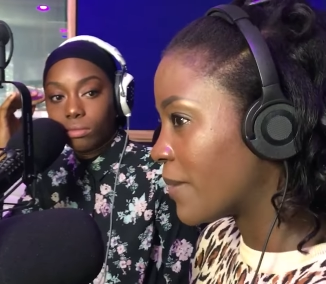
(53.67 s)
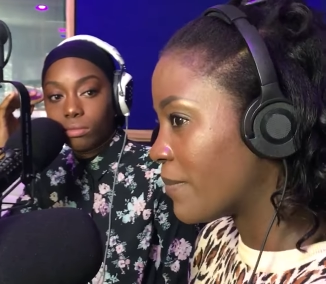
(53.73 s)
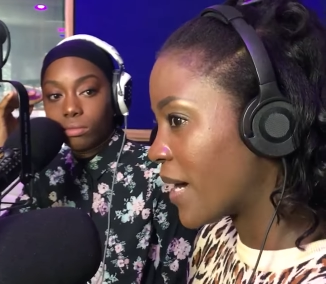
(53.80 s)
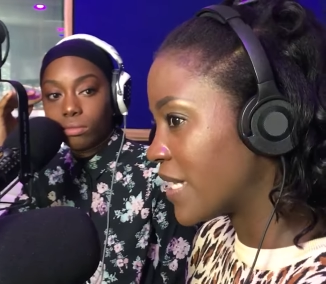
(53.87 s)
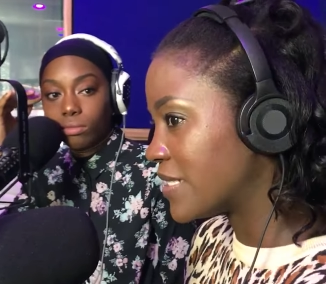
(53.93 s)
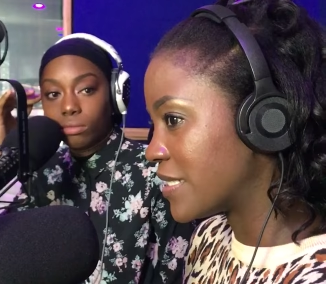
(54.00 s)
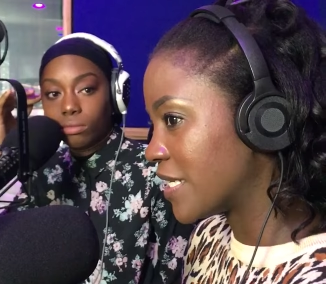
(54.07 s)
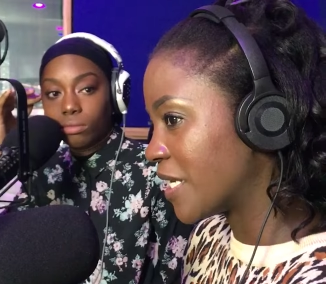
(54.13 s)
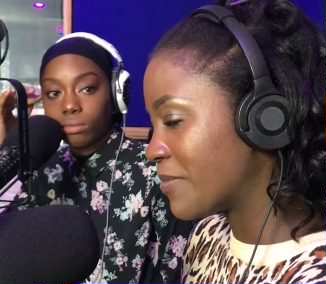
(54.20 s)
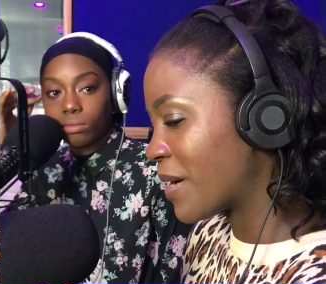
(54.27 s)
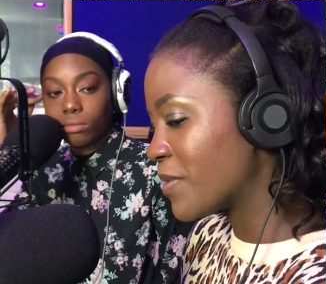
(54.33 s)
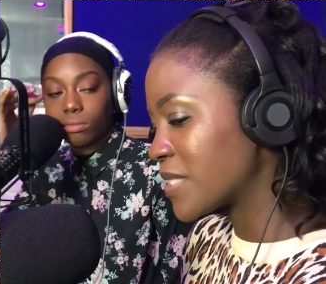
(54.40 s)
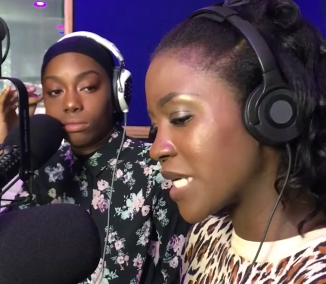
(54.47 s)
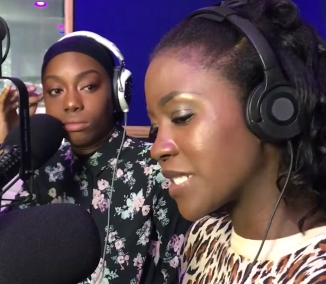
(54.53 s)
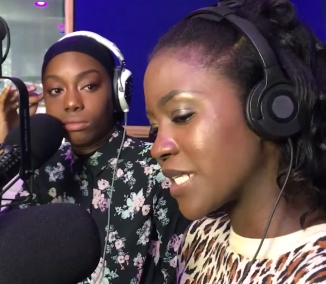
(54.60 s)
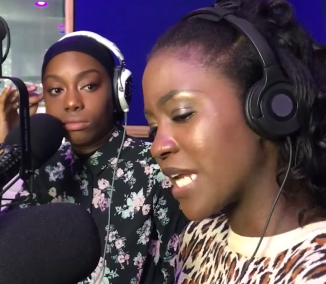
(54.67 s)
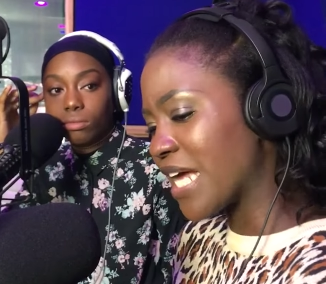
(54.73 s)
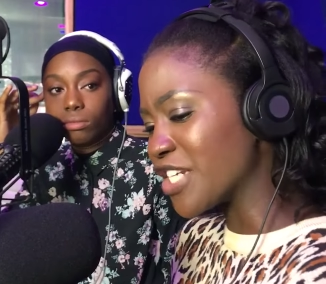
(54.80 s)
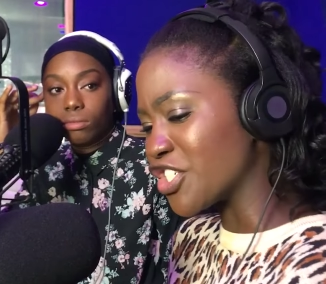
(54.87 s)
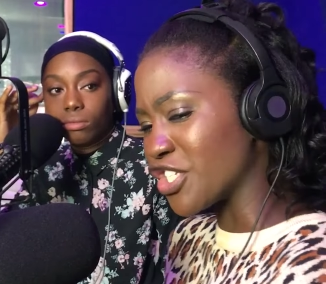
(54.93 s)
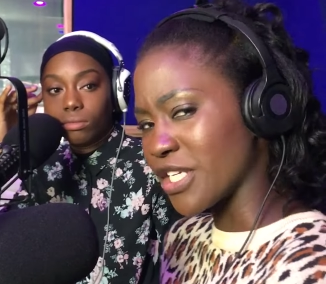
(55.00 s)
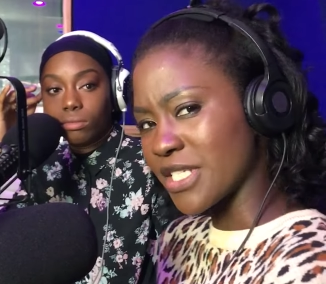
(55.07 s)
Speaker 1: in my DM. I was like, did I
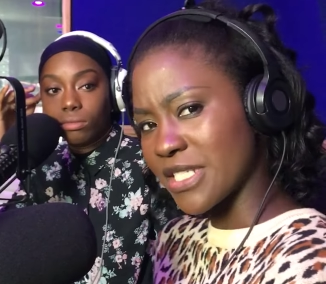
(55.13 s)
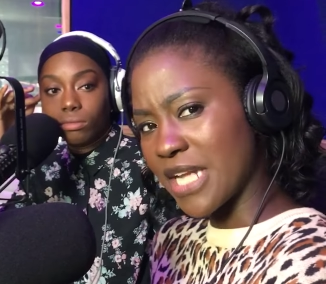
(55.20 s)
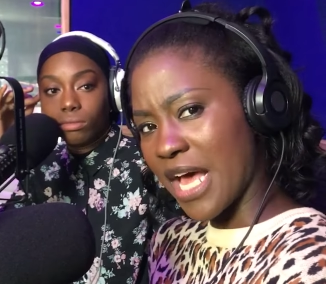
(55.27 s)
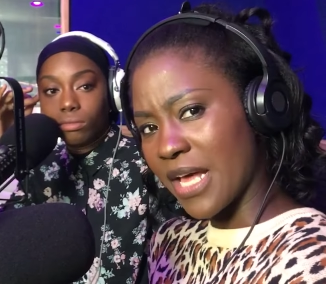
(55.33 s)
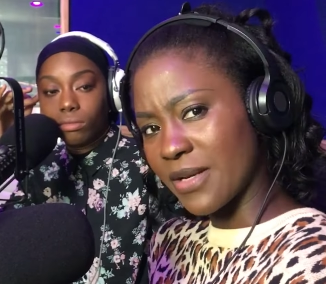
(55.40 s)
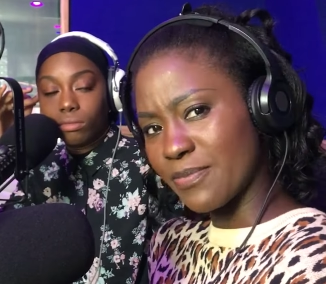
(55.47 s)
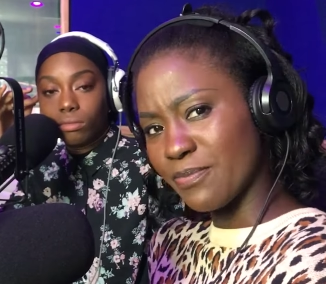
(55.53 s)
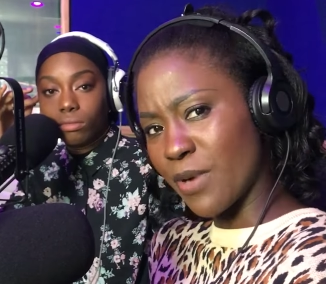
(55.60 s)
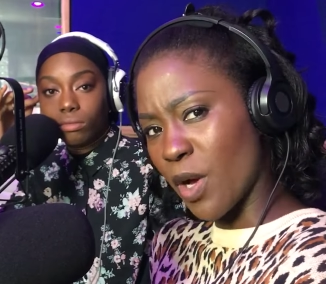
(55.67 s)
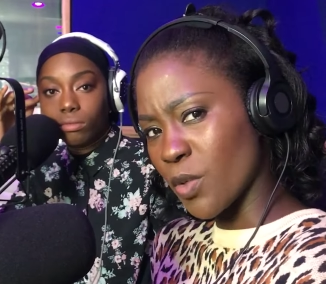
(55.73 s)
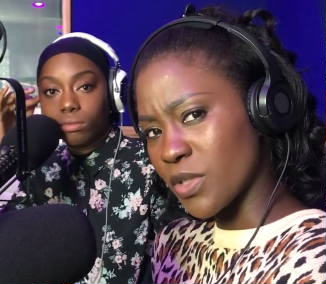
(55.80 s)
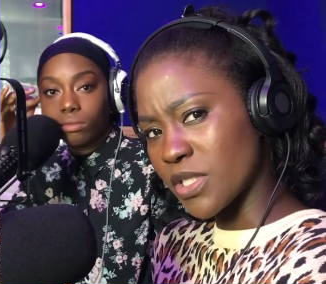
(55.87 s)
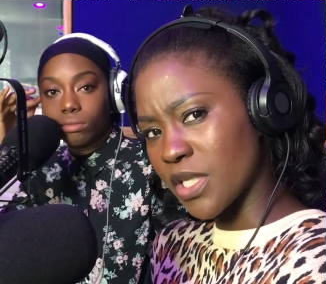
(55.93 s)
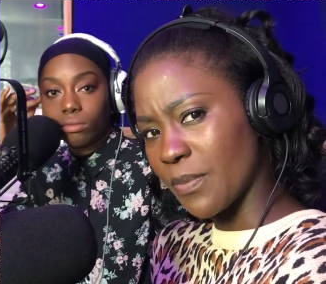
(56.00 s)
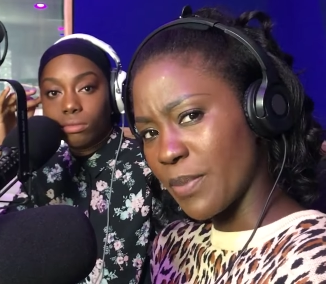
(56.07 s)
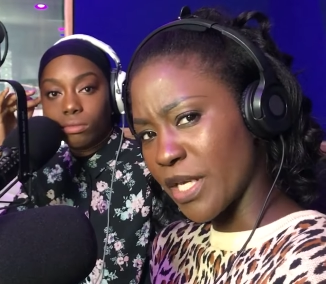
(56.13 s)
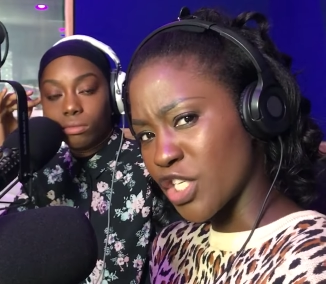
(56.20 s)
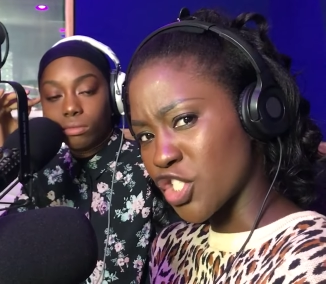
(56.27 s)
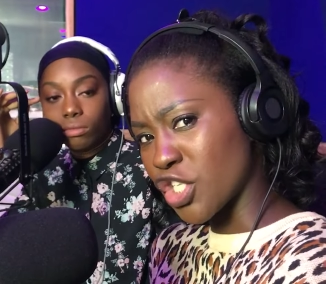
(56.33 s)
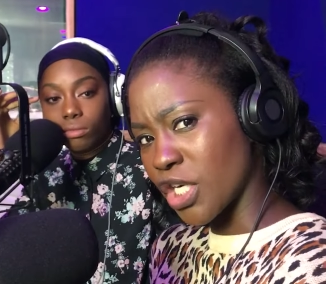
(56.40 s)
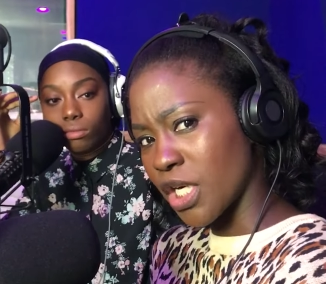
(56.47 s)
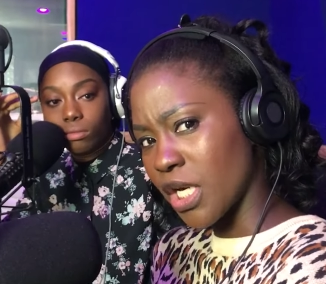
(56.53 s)
just not post a picture? I
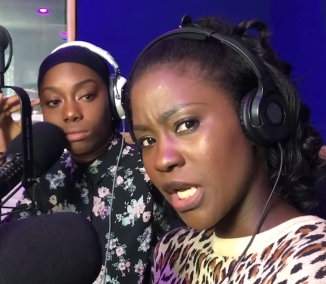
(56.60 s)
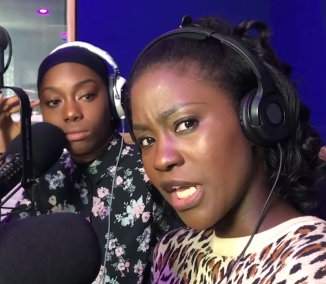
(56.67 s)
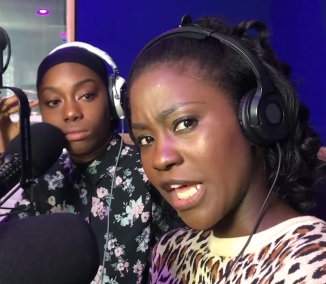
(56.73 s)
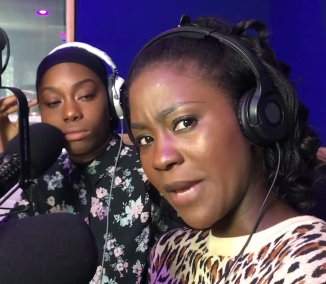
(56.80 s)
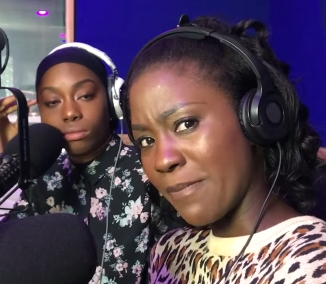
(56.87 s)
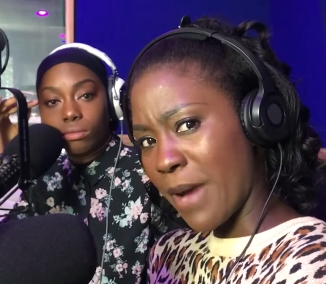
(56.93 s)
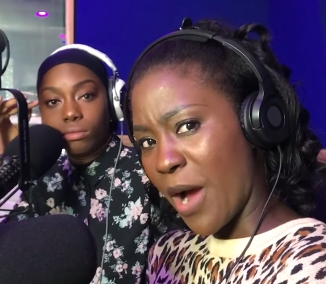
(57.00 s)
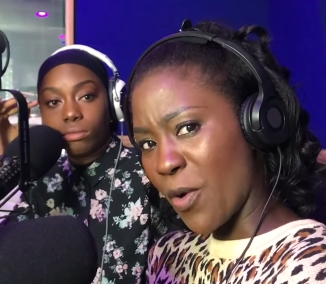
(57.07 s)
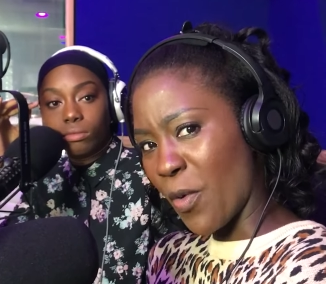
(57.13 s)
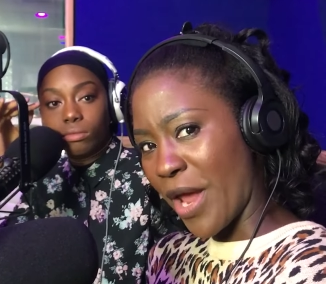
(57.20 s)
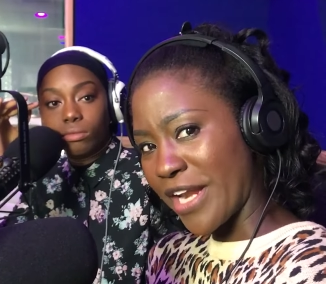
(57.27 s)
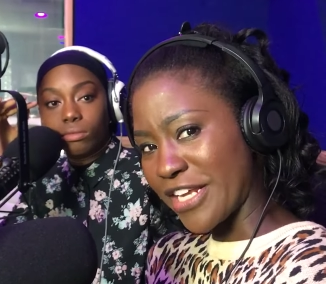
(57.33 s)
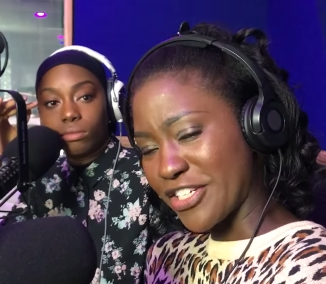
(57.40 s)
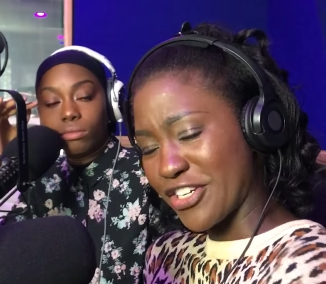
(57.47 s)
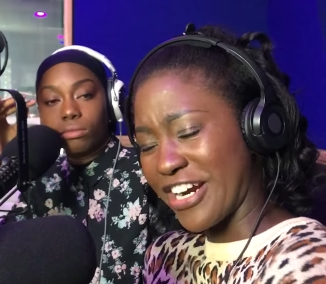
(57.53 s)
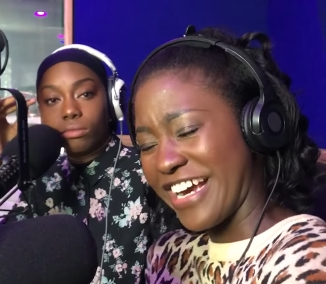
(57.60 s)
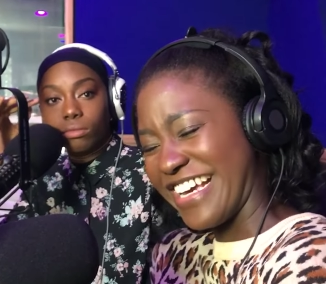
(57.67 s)
know I was heartbroken.